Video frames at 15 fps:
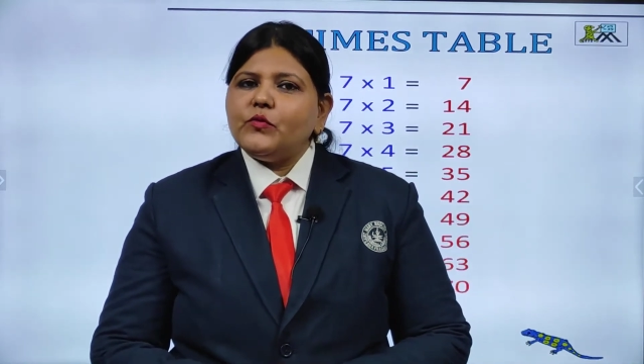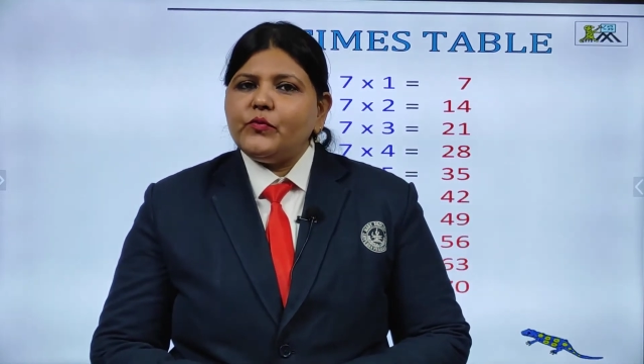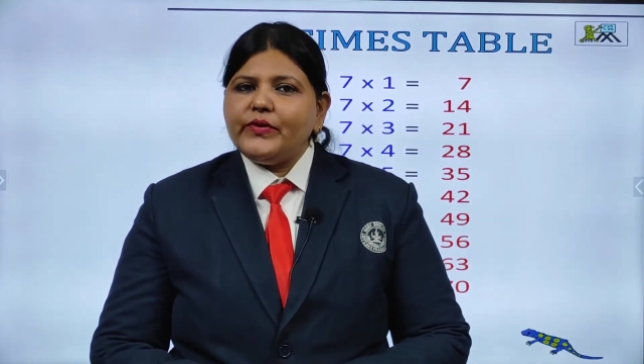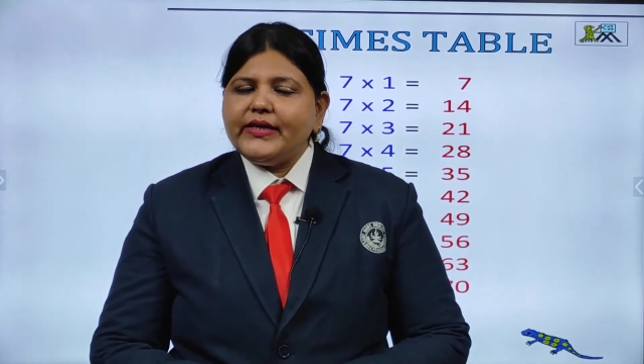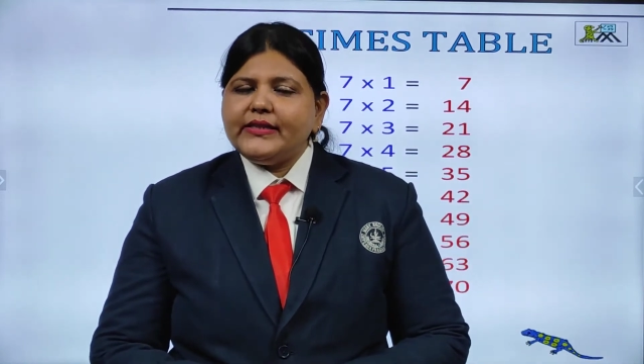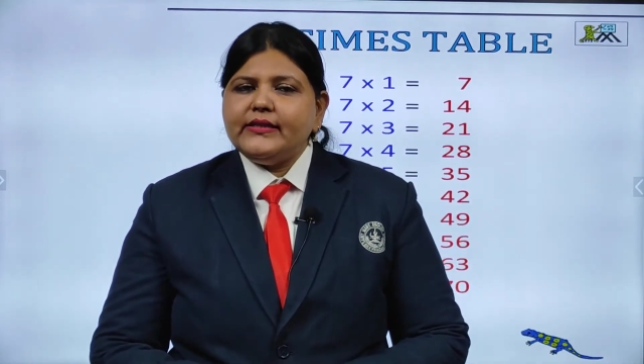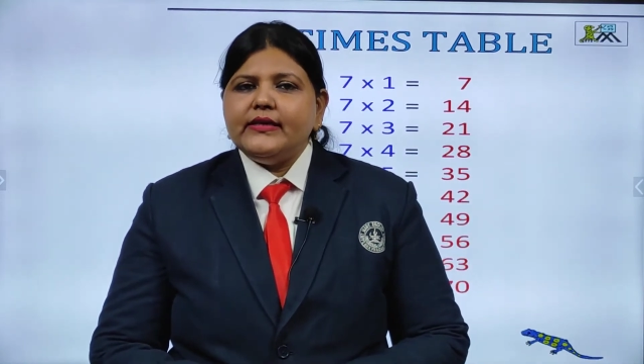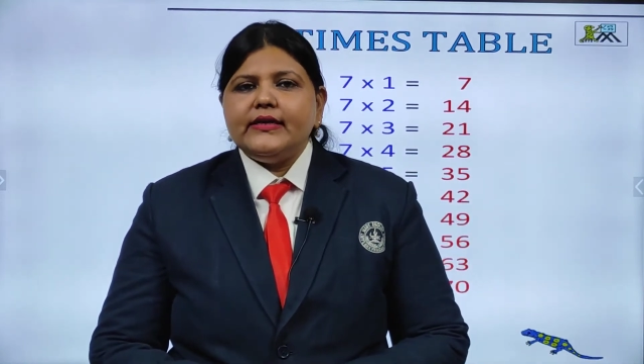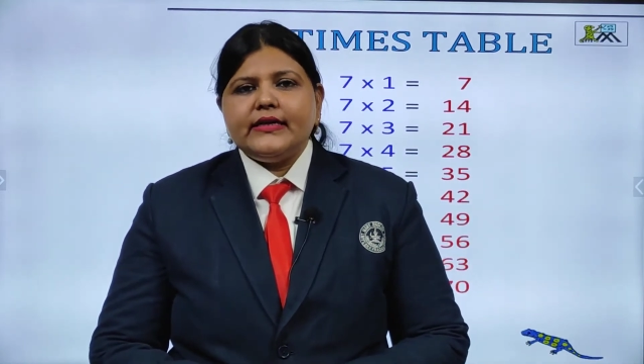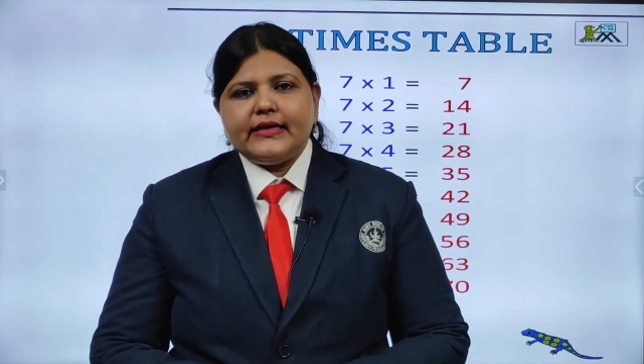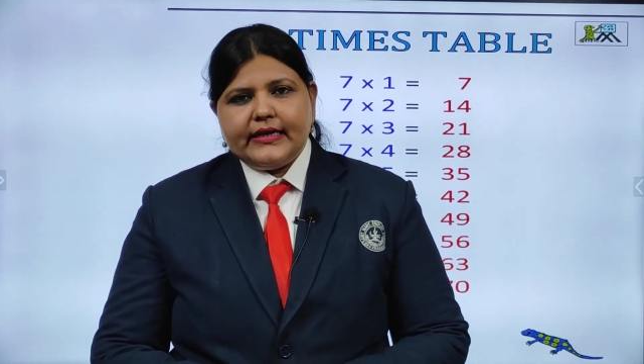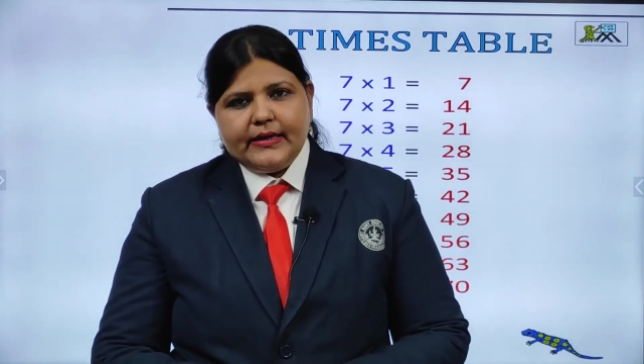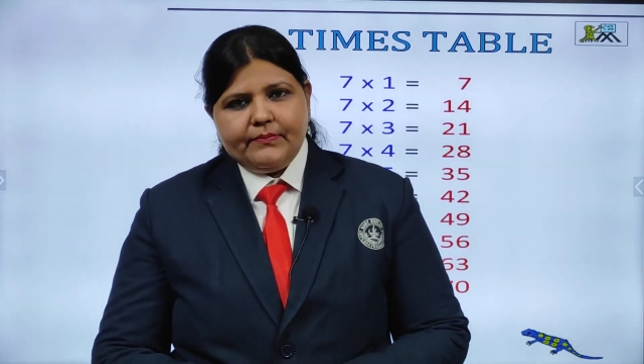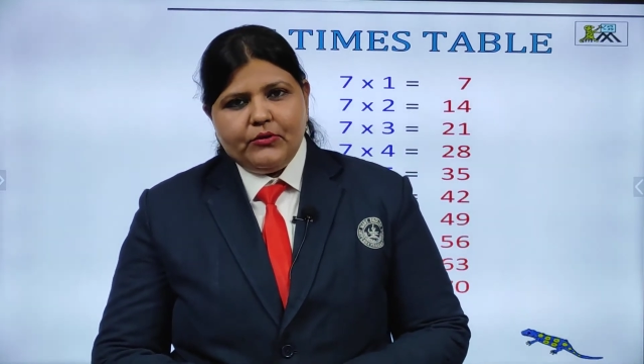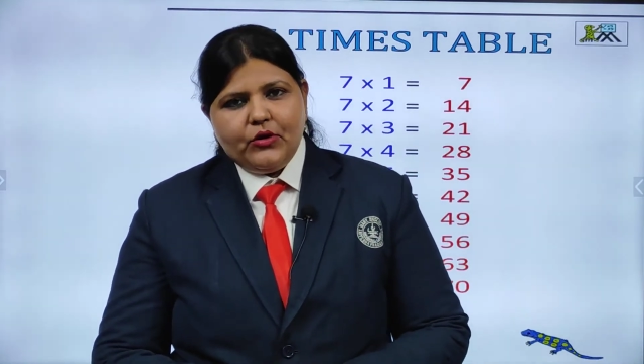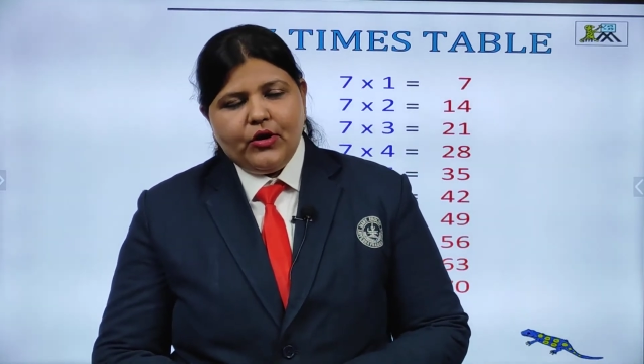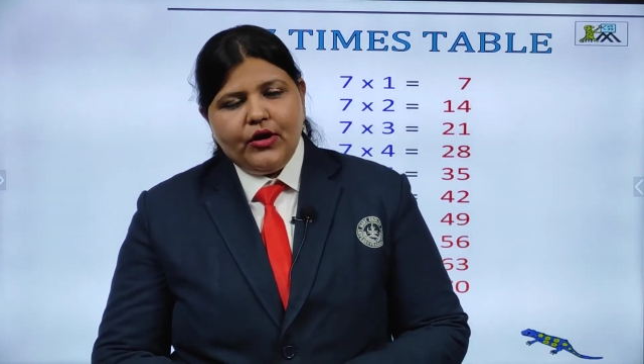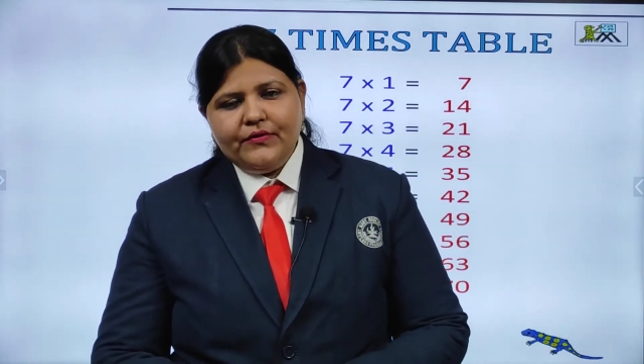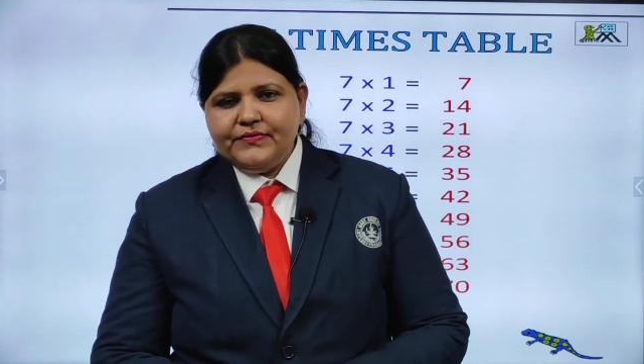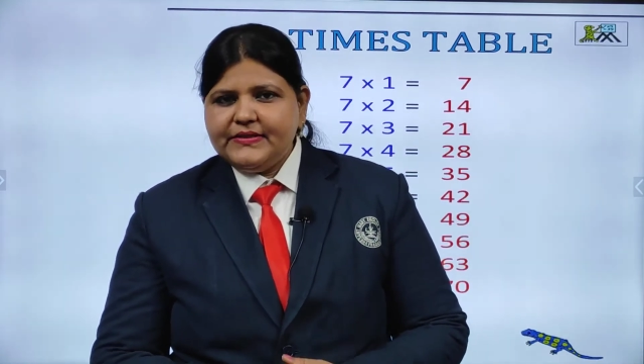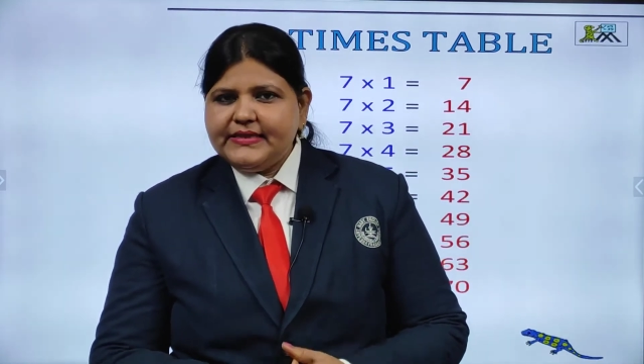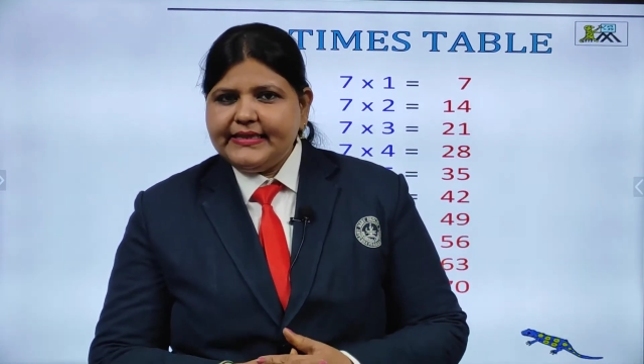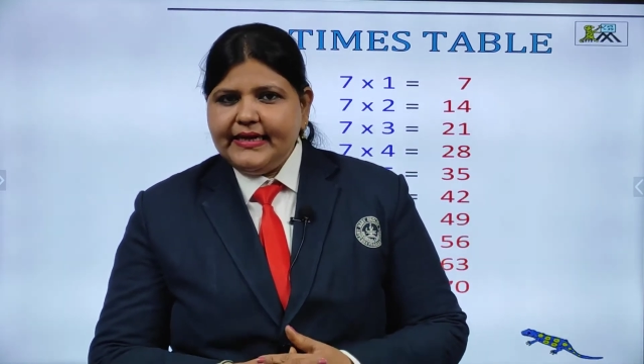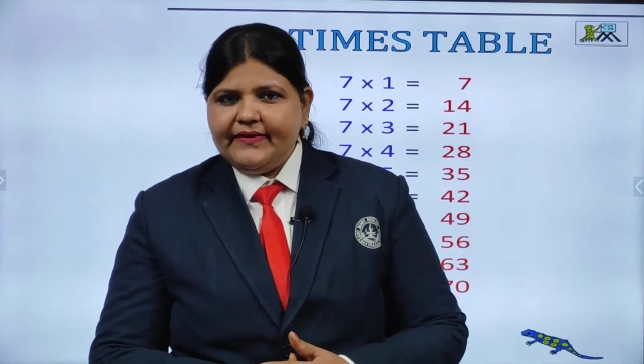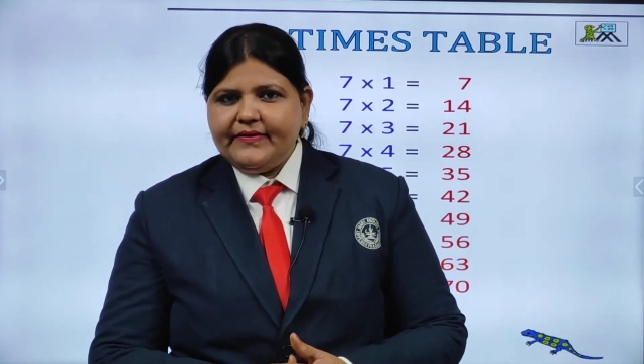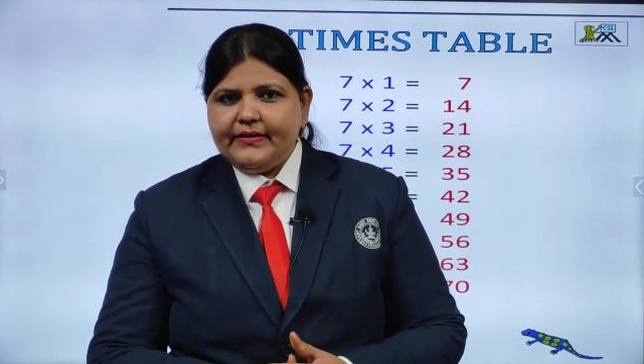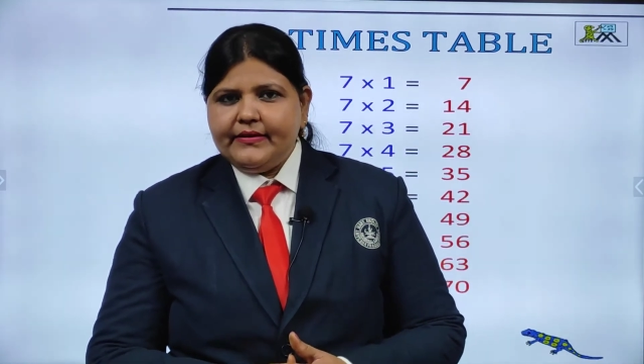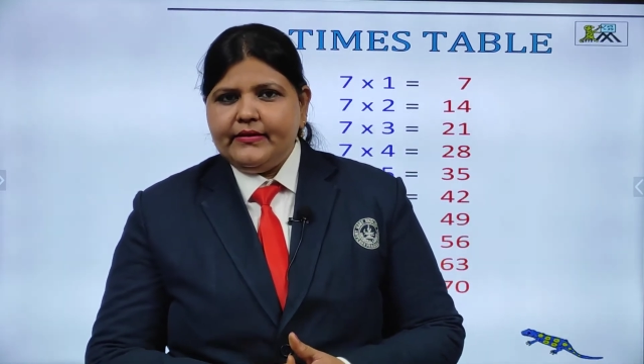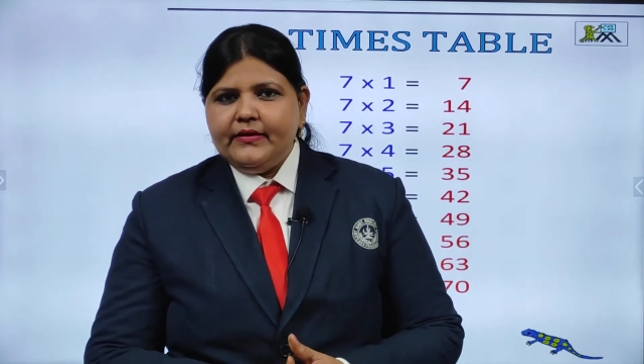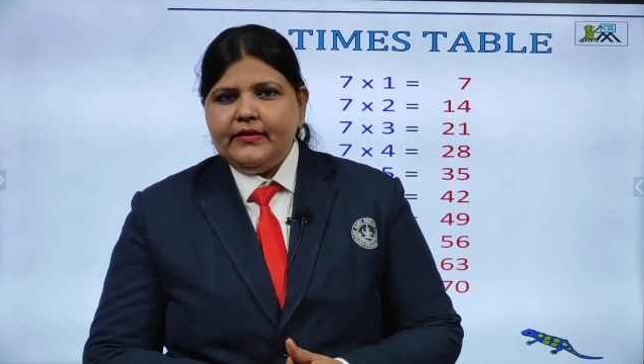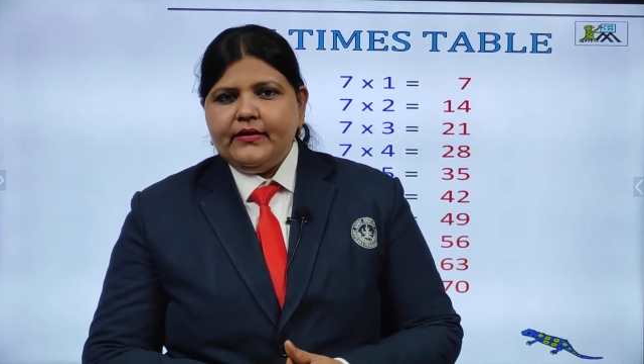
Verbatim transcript: with table of seven.